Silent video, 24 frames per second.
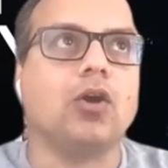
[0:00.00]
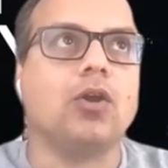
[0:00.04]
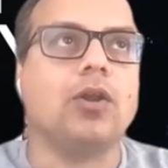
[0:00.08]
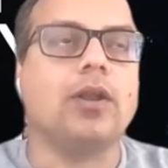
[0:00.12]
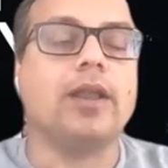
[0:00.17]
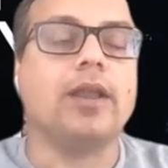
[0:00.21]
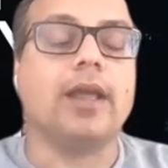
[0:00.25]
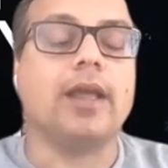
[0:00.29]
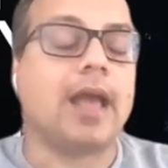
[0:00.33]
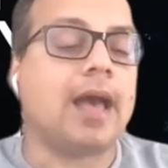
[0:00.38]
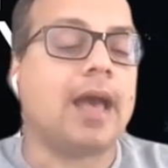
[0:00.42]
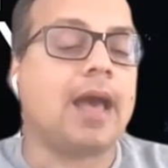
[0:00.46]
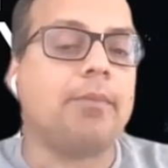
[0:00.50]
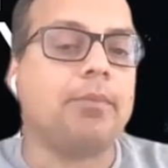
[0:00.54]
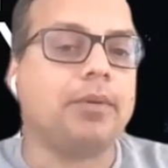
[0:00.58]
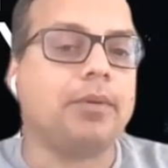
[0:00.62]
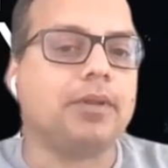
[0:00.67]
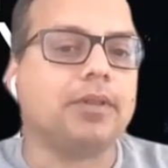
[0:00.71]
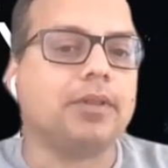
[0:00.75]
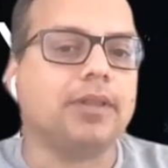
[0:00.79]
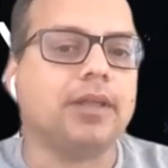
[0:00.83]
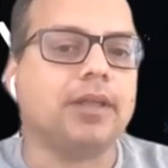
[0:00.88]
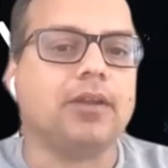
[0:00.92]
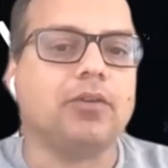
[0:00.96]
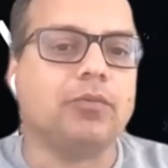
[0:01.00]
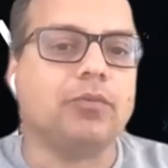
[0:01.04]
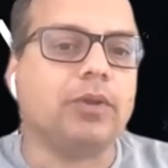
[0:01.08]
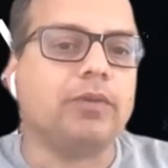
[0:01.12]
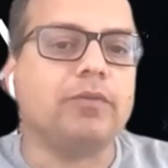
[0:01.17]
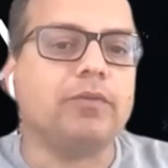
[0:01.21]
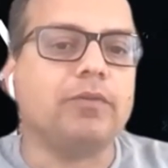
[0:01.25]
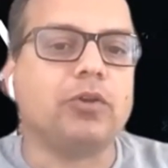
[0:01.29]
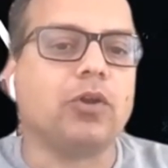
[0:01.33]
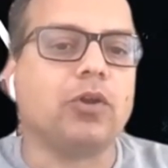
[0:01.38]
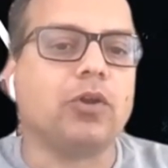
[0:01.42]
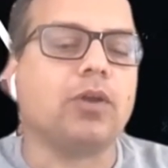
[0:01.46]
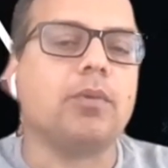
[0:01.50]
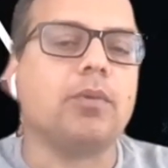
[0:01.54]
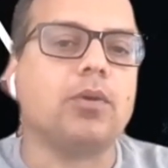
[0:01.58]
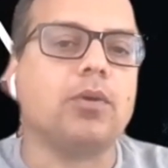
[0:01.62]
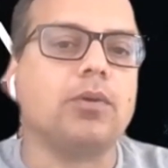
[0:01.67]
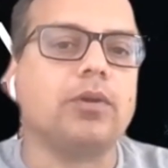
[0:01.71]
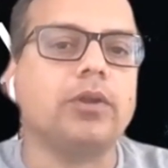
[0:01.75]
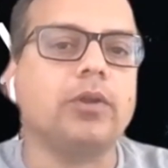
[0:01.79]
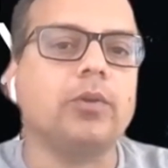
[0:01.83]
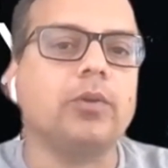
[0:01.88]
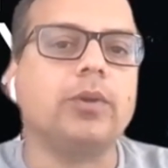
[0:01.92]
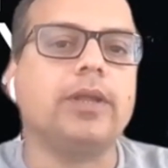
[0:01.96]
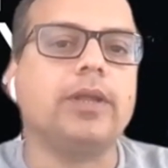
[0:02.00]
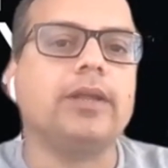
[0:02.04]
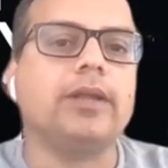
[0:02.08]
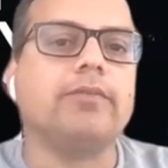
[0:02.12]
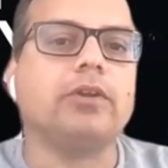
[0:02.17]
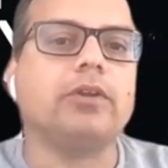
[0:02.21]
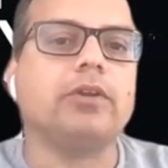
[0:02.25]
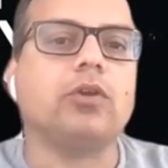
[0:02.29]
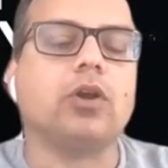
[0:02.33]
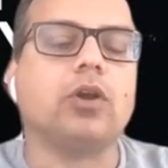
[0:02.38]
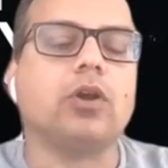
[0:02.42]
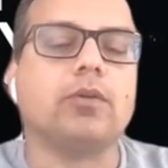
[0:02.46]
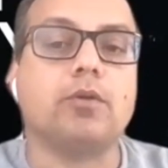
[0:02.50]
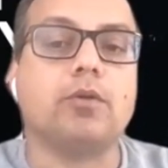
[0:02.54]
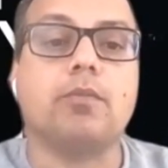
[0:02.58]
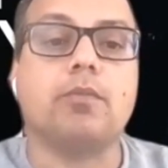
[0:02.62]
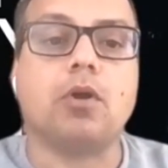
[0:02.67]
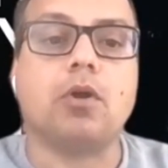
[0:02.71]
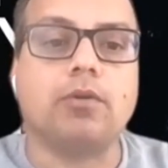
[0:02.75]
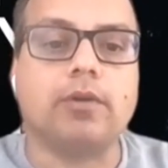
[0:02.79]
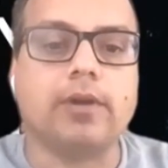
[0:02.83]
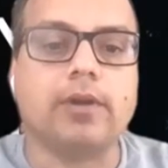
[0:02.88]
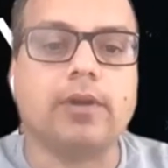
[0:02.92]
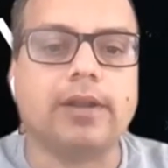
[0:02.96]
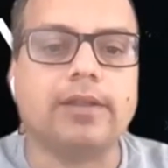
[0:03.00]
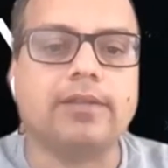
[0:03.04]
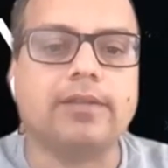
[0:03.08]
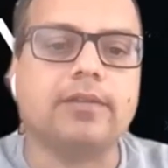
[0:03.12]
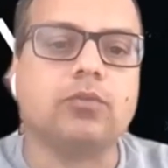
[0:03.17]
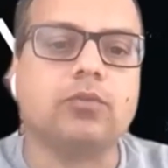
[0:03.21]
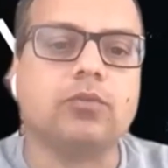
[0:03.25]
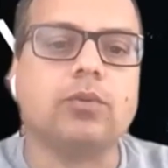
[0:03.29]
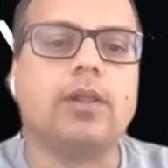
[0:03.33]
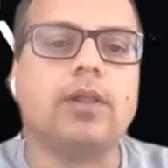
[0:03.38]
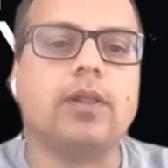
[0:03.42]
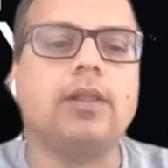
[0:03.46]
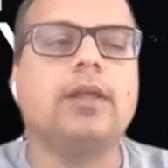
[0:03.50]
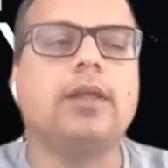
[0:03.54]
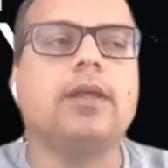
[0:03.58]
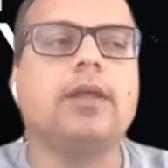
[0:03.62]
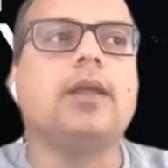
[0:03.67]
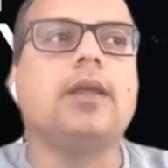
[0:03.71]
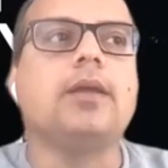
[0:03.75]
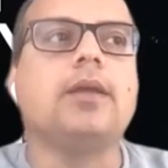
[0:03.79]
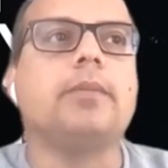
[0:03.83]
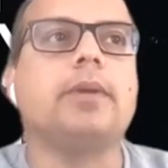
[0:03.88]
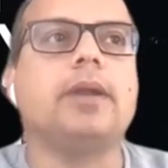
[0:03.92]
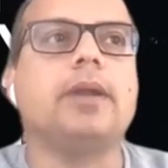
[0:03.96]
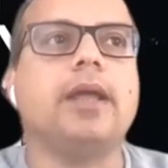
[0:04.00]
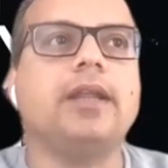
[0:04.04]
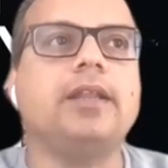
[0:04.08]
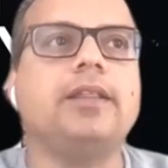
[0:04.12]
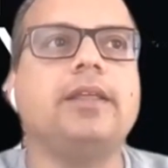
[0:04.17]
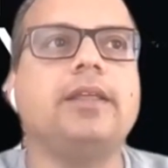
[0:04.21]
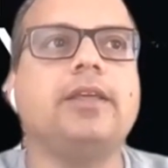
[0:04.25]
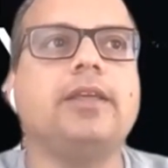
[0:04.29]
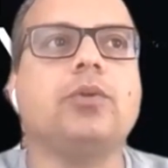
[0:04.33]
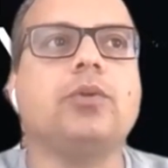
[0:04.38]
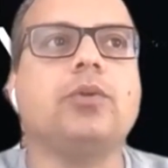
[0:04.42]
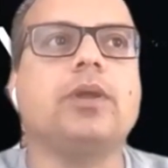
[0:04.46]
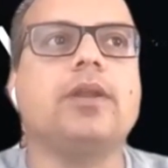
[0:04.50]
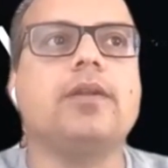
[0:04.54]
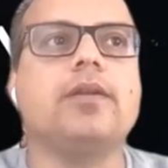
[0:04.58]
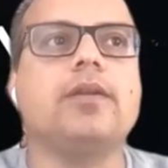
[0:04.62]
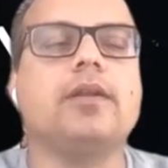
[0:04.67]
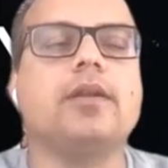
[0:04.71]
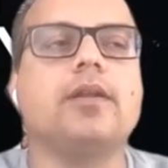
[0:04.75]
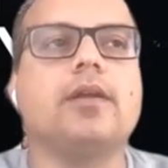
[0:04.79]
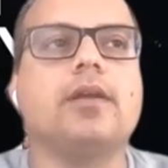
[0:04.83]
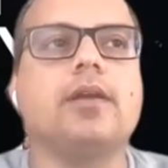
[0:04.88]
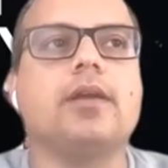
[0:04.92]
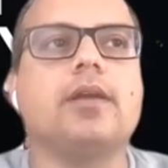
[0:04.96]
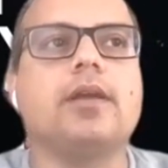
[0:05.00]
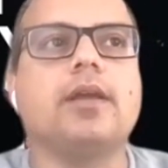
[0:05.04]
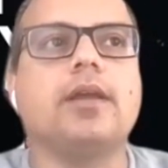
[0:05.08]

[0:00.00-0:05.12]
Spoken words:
only apt that when we talk about Turing, we talk about boundaryless as well. But anything you can